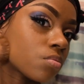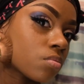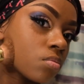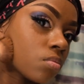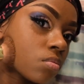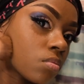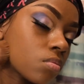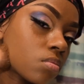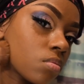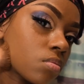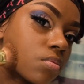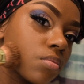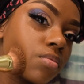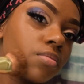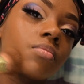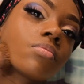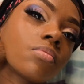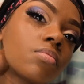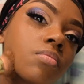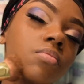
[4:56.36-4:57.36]
when I
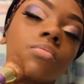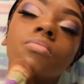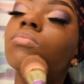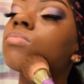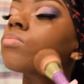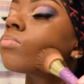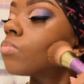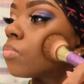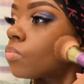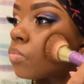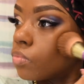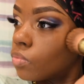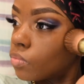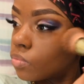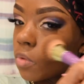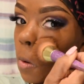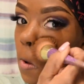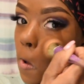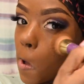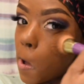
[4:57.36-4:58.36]
pop out. Nah,
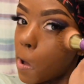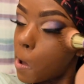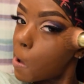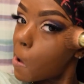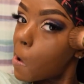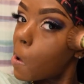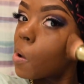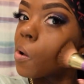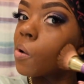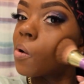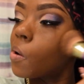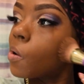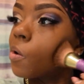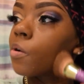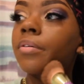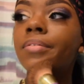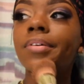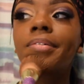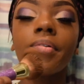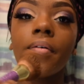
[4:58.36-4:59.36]
nah, come on, come on,
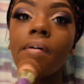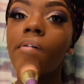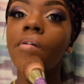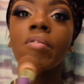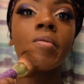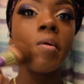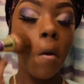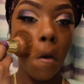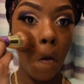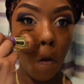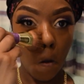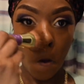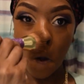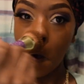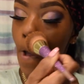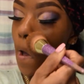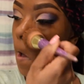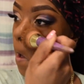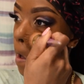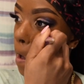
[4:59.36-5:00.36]
with paper,
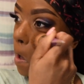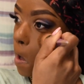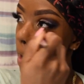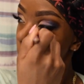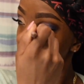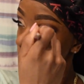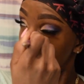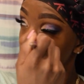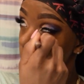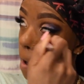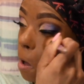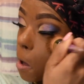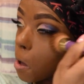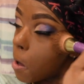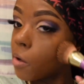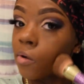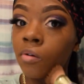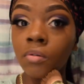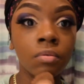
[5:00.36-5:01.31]
paper. When I